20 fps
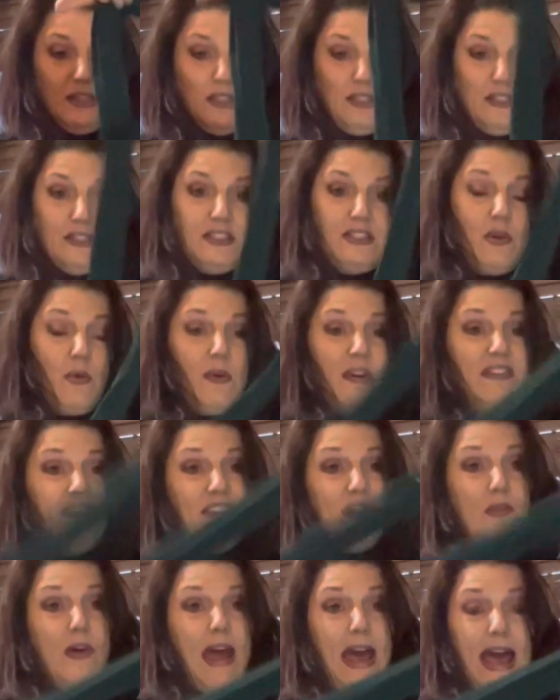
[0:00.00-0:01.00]
So once
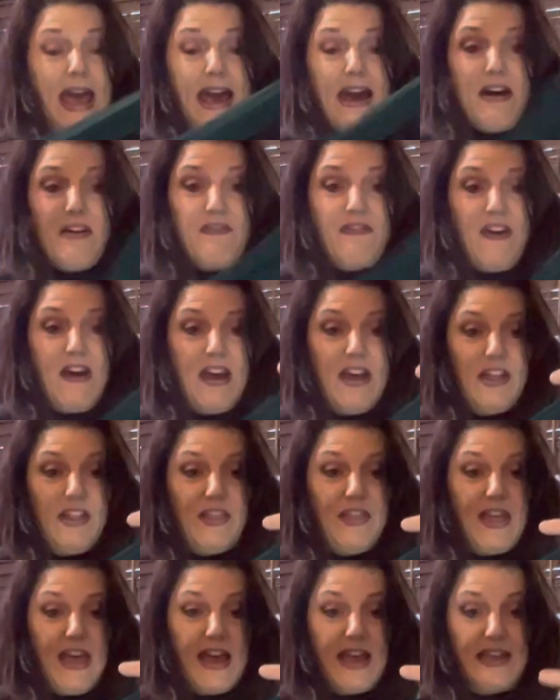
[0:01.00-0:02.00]
you have
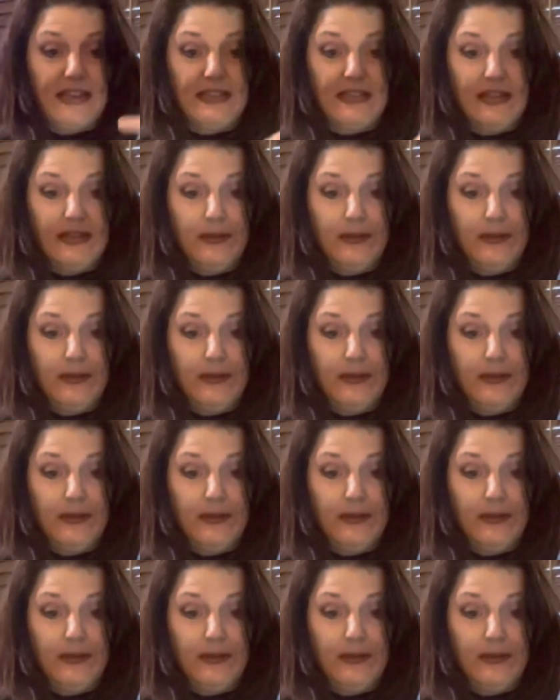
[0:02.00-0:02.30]
that,